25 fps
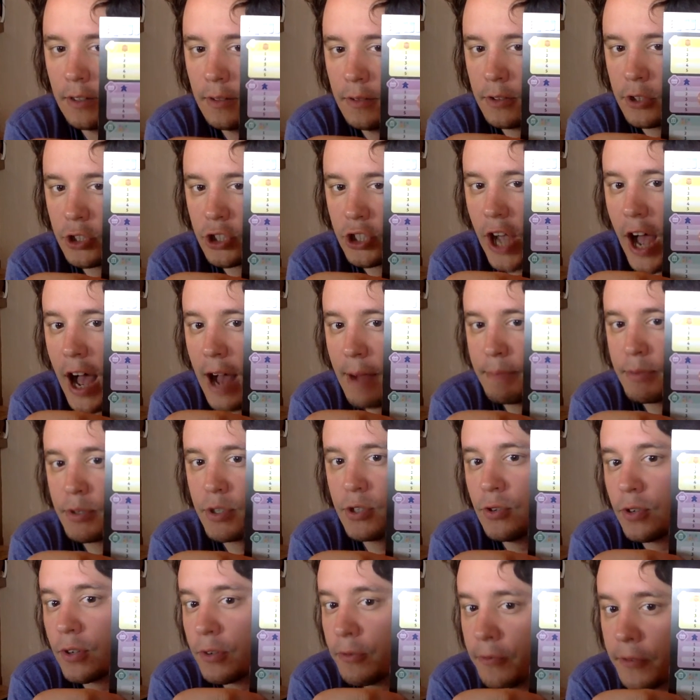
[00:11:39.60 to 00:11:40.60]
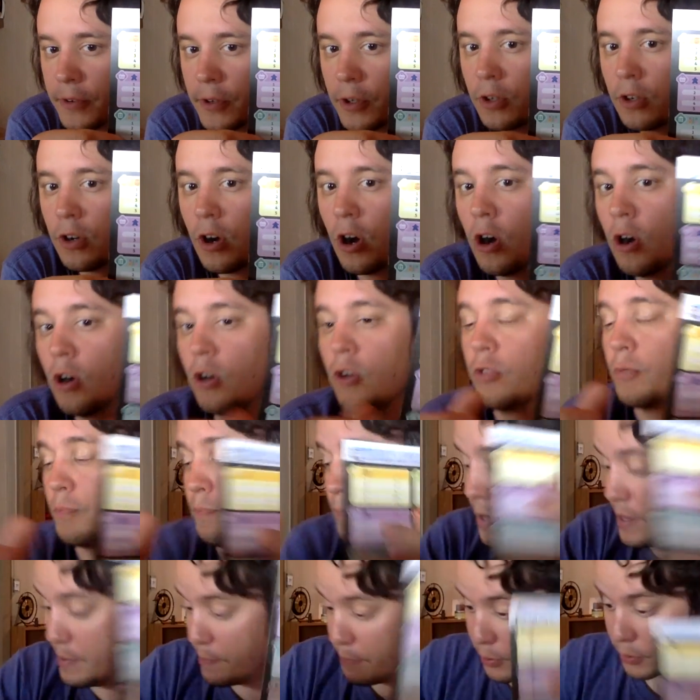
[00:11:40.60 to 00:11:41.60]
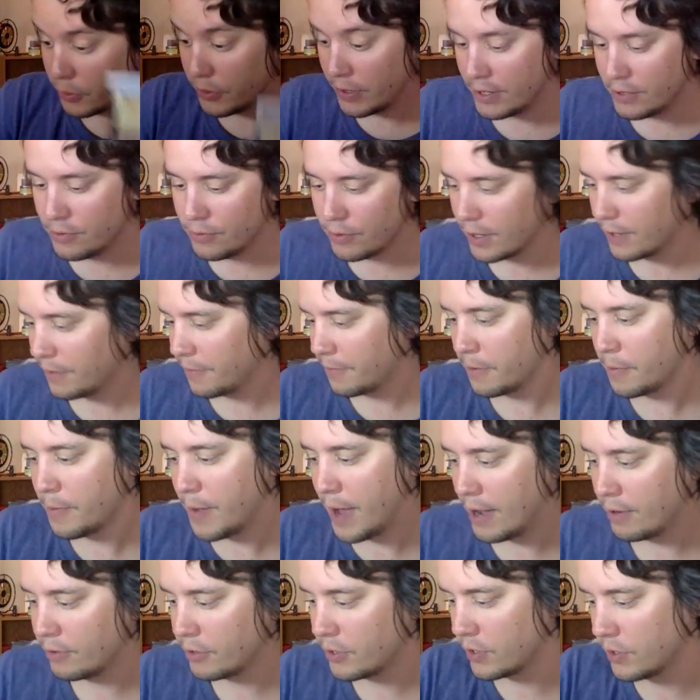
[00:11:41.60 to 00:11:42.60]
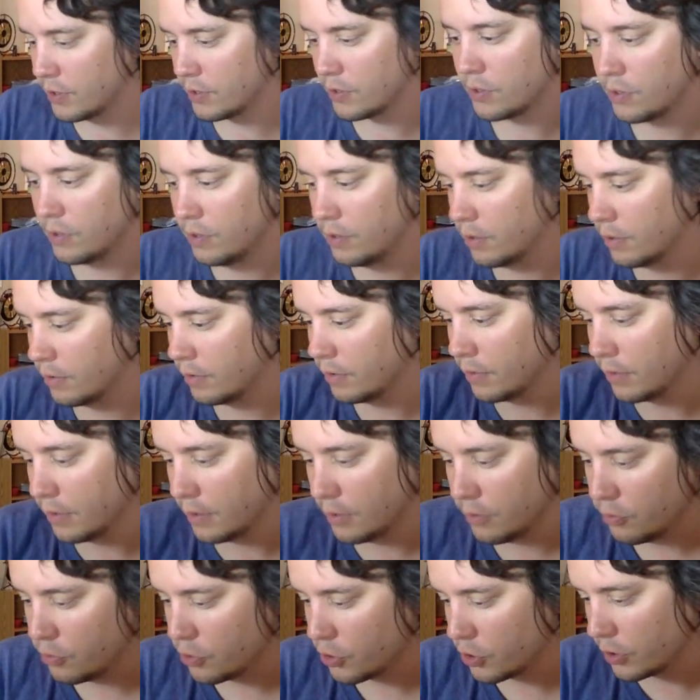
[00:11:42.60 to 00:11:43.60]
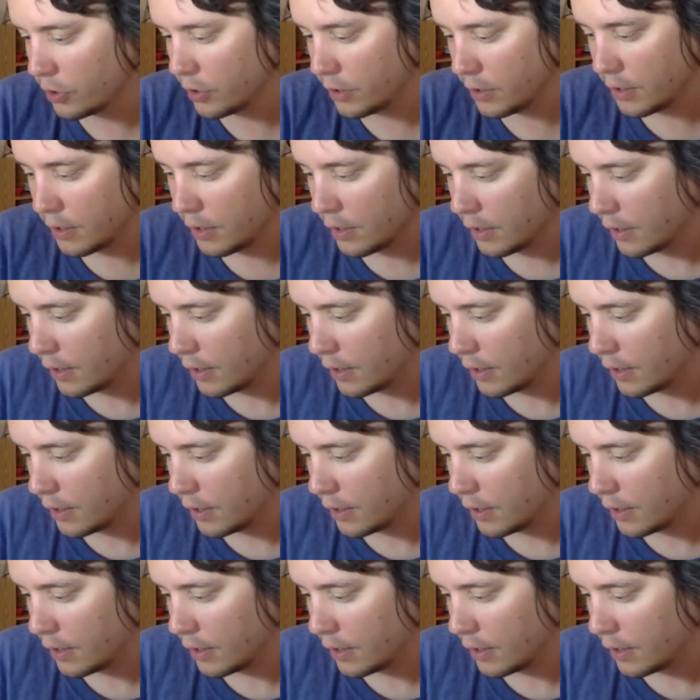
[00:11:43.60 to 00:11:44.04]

Shops, you can fill all the people that you get from houses. Usually,